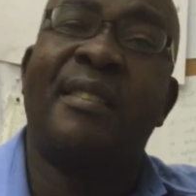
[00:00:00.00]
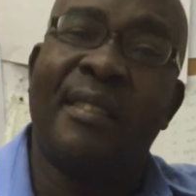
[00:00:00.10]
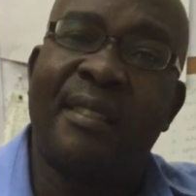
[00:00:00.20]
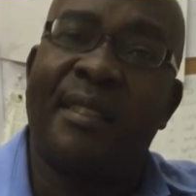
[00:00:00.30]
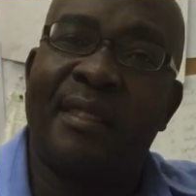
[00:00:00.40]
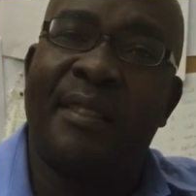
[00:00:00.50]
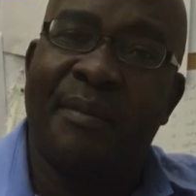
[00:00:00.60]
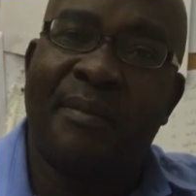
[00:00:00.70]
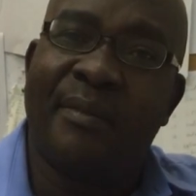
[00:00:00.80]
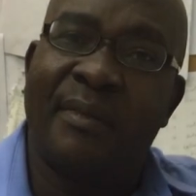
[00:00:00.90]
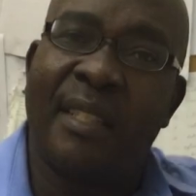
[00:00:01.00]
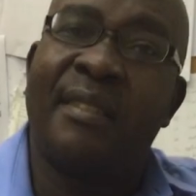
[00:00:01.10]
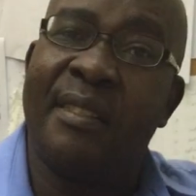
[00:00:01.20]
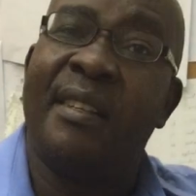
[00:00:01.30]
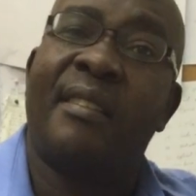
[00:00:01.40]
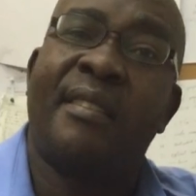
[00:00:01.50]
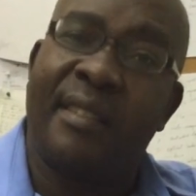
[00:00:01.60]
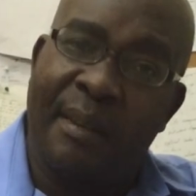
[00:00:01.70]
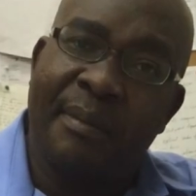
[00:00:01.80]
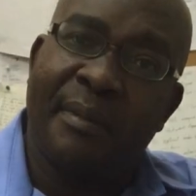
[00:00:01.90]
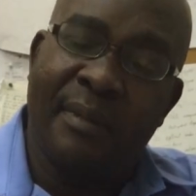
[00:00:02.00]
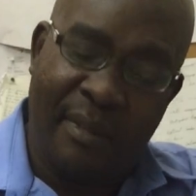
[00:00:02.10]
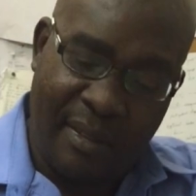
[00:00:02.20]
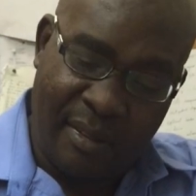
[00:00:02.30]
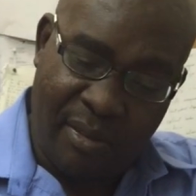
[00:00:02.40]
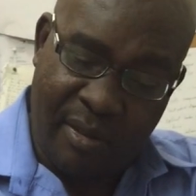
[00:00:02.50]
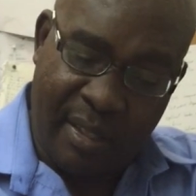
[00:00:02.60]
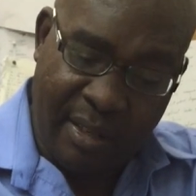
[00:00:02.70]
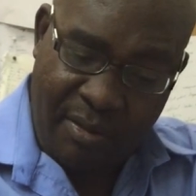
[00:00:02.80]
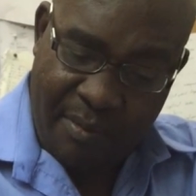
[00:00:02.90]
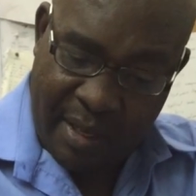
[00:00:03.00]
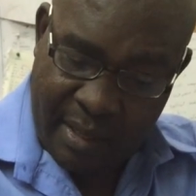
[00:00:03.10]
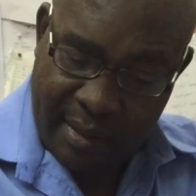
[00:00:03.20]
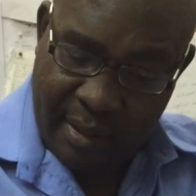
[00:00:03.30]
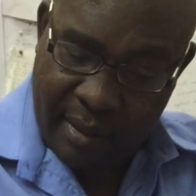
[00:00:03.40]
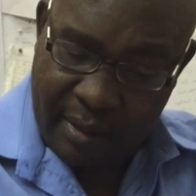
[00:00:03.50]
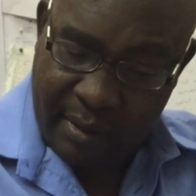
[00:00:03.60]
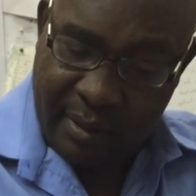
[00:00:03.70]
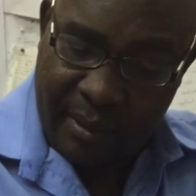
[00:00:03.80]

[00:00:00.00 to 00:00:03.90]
is in the system. That's the next step. So try to make a sketch